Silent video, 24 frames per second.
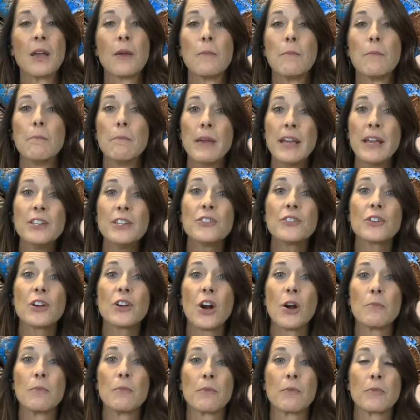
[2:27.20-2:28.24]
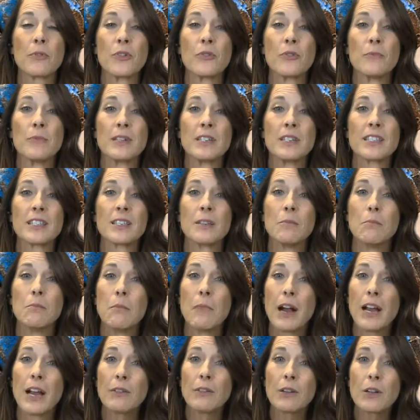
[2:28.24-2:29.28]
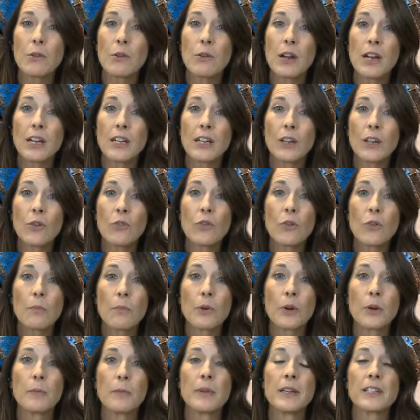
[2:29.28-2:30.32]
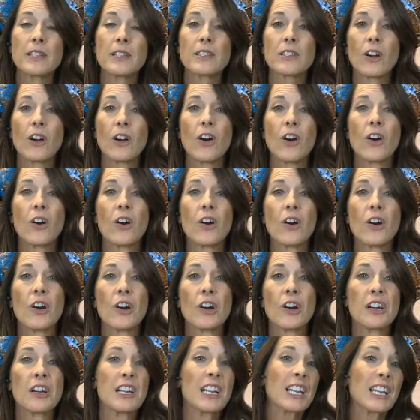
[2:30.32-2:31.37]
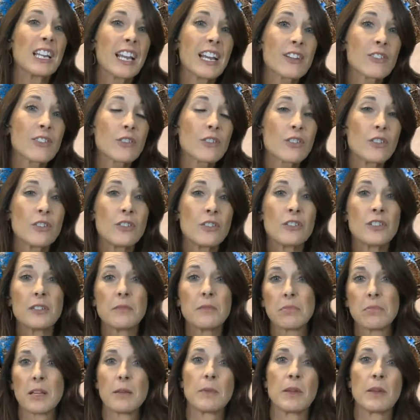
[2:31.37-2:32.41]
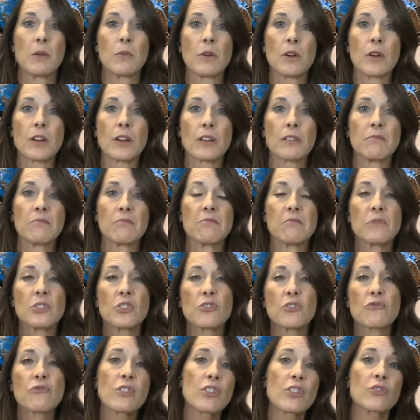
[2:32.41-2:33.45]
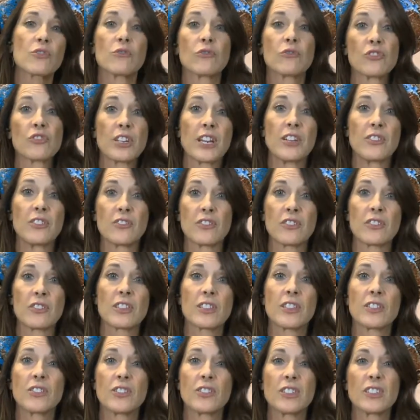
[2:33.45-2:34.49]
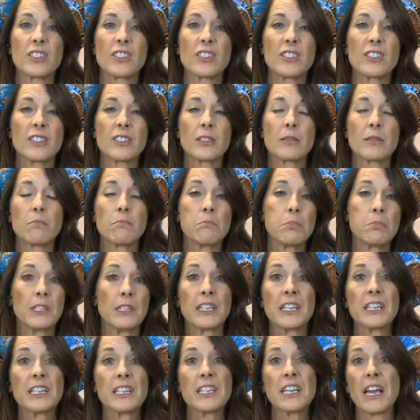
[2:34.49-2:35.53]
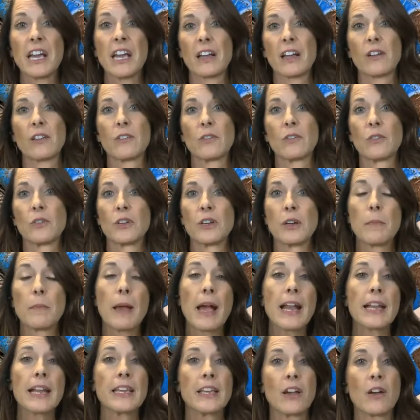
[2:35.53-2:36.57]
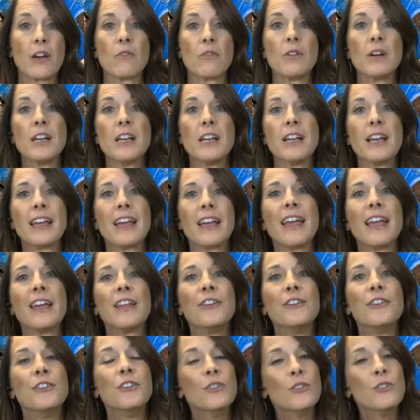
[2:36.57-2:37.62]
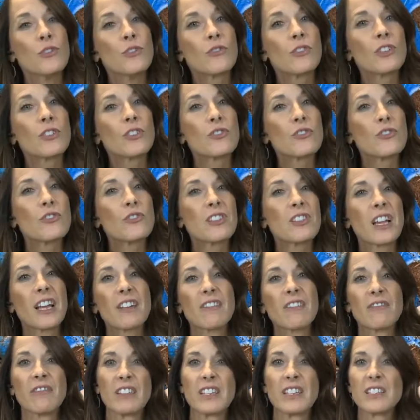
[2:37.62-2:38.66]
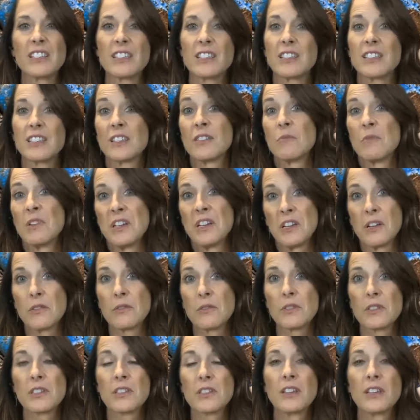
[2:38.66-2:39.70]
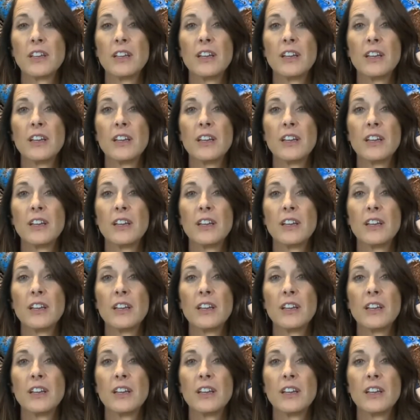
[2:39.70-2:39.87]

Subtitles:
Major home improvements that might require local permits are electrical and plumbing work, structural changes such as building a deck or a patio, and new structures like fences and windows.